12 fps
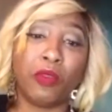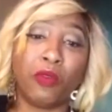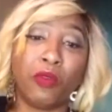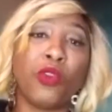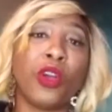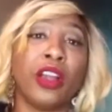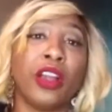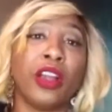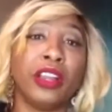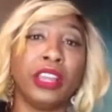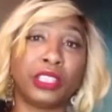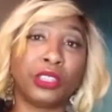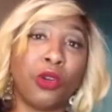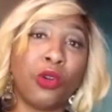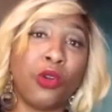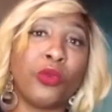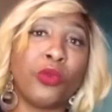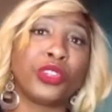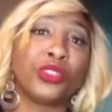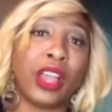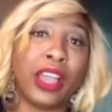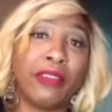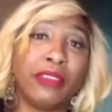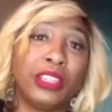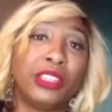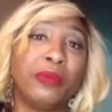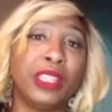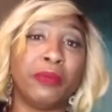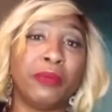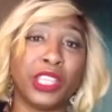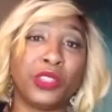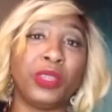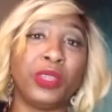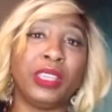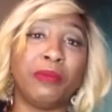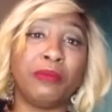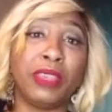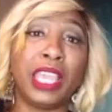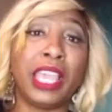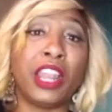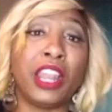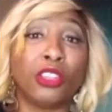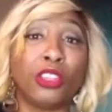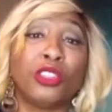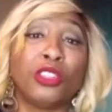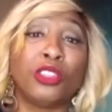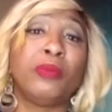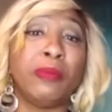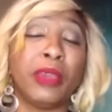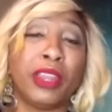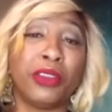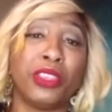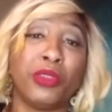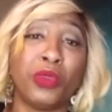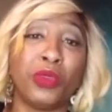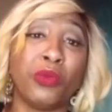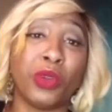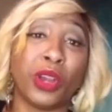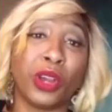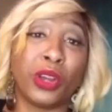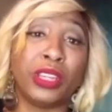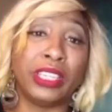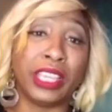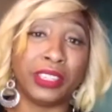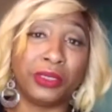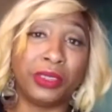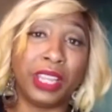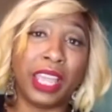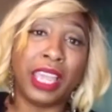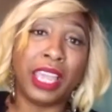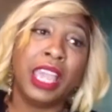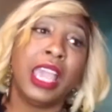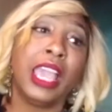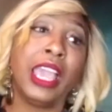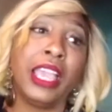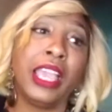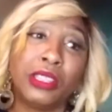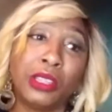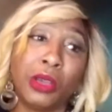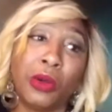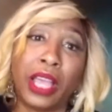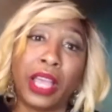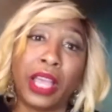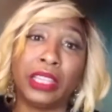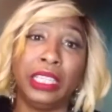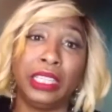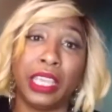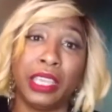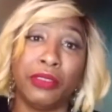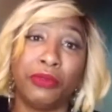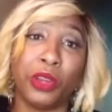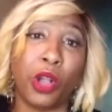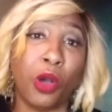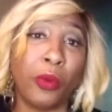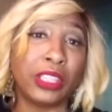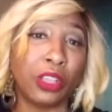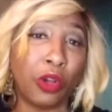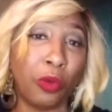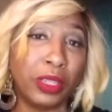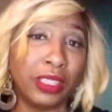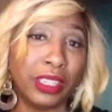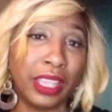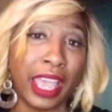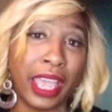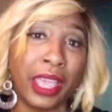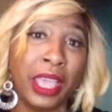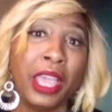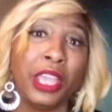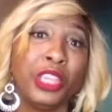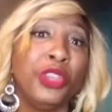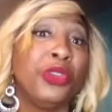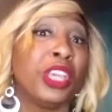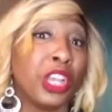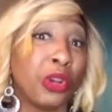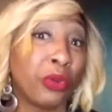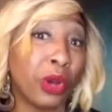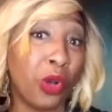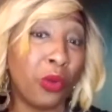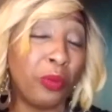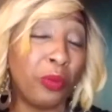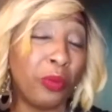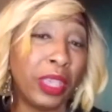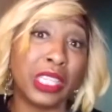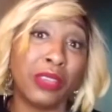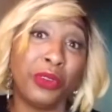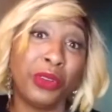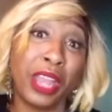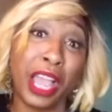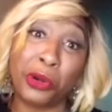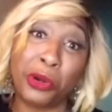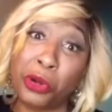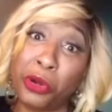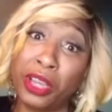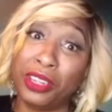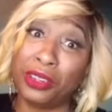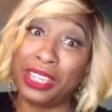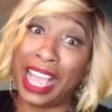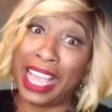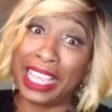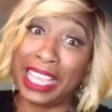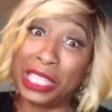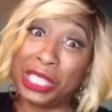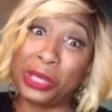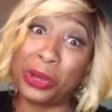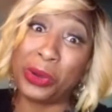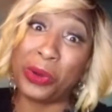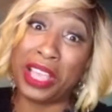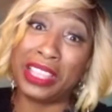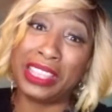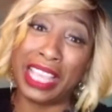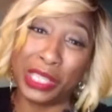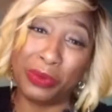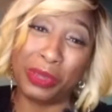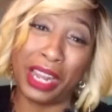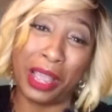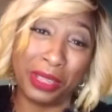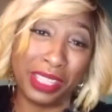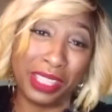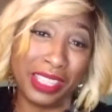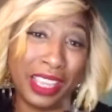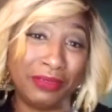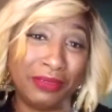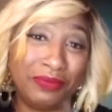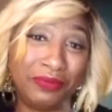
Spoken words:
for our next goal. We're striving to be the best we can be, and also to be better than we were yesterday. And so I think that if you're always open to that, you can grow, because if you're not growing, you're dying. So that's what I would say.